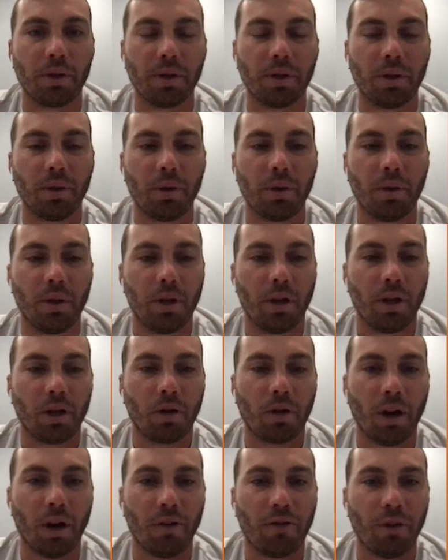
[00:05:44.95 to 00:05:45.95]
So
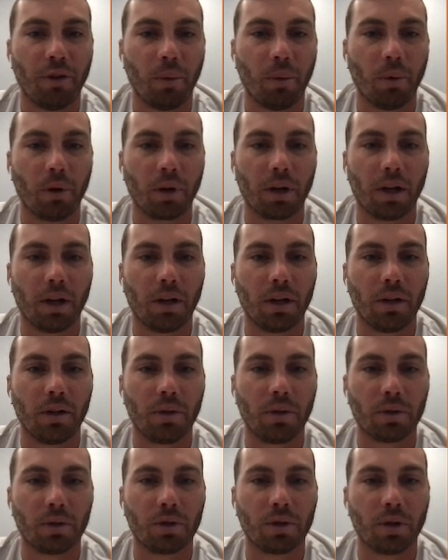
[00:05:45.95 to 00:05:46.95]
great footwork getting
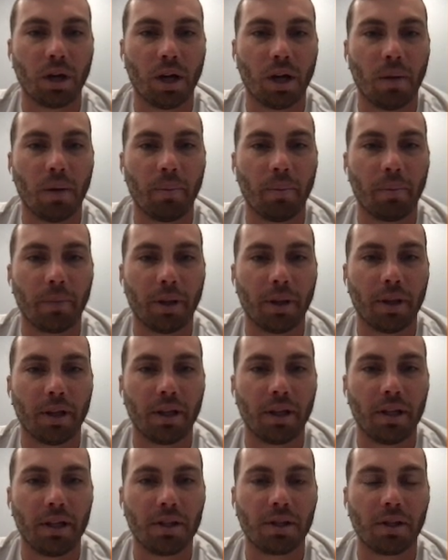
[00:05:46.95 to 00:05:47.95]
into his drop, and
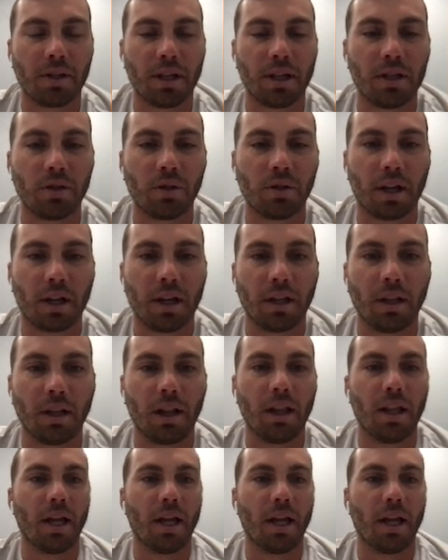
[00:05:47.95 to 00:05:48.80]
then he's looking at the